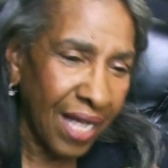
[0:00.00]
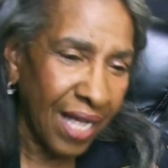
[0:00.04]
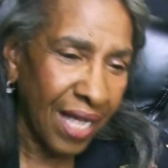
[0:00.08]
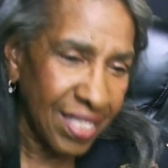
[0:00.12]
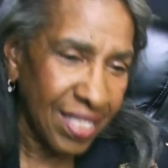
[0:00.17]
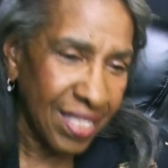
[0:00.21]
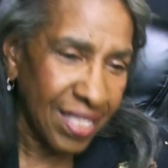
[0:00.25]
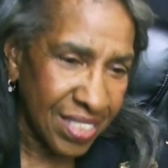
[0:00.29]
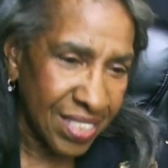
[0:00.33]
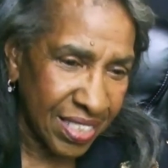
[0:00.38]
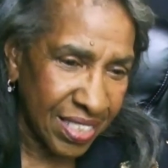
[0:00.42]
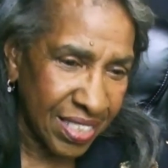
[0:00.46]

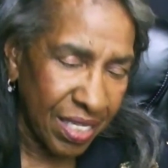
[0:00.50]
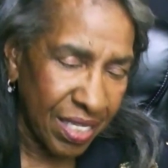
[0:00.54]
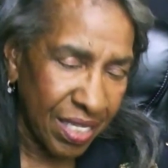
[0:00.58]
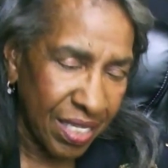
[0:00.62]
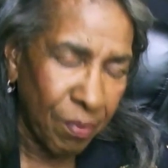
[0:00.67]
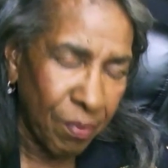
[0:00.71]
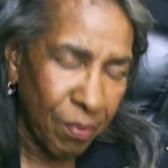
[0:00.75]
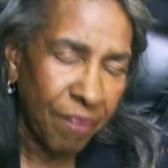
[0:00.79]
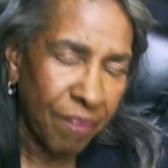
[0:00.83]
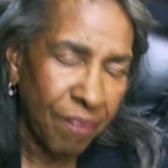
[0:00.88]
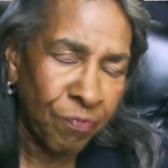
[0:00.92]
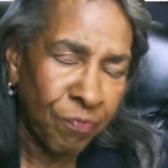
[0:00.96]
there were
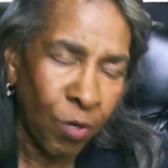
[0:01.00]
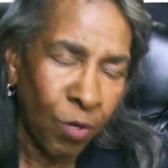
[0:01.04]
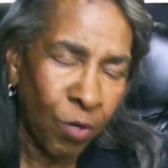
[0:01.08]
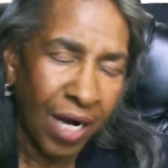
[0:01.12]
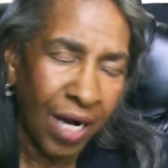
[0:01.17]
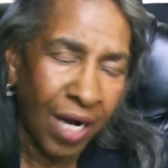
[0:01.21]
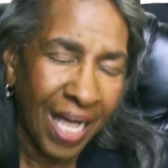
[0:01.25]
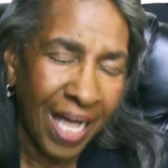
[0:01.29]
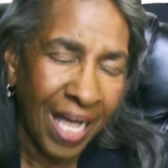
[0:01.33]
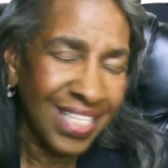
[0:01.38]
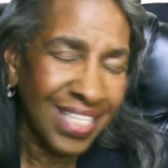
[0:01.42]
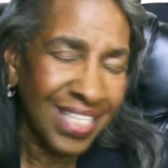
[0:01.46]
four
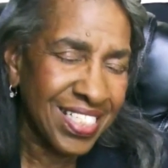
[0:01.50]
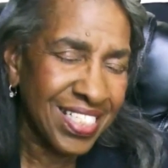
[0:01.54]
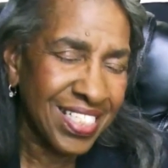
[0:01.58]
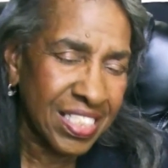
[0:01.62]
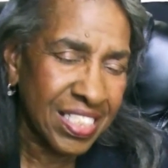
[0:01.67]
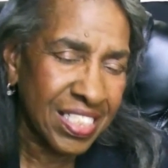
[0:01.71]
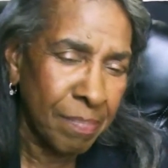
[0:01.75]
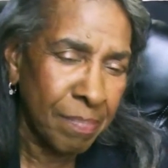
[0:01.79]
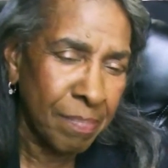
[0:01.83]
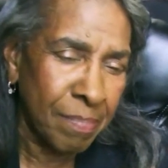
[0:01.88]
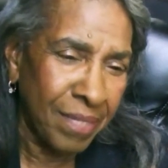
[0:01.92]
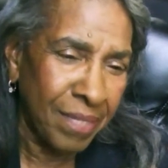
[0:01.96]
other
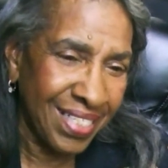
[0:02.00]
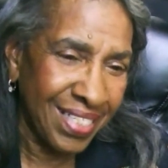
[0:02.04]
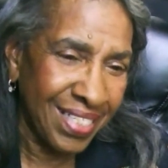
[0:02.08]
siblings.